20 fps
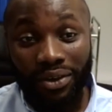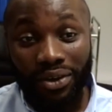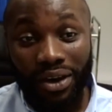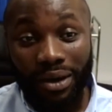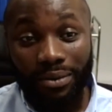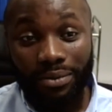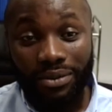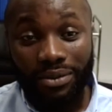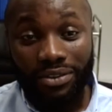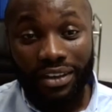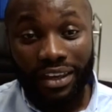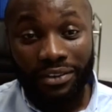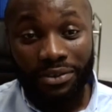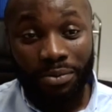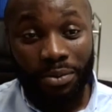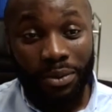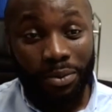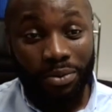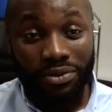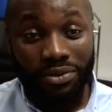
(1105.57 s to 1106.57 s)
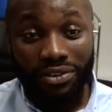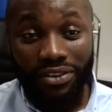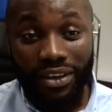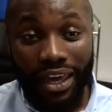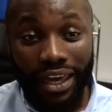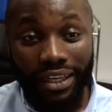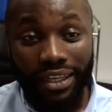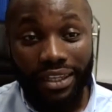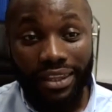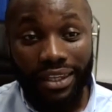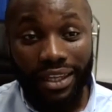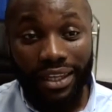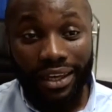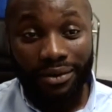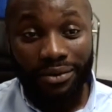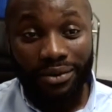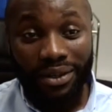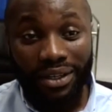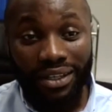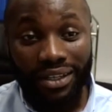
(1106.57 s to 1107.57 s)
I would say to people, just hang in
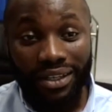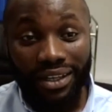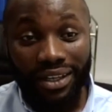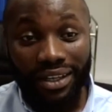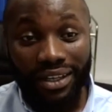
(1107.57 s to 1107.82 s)
there and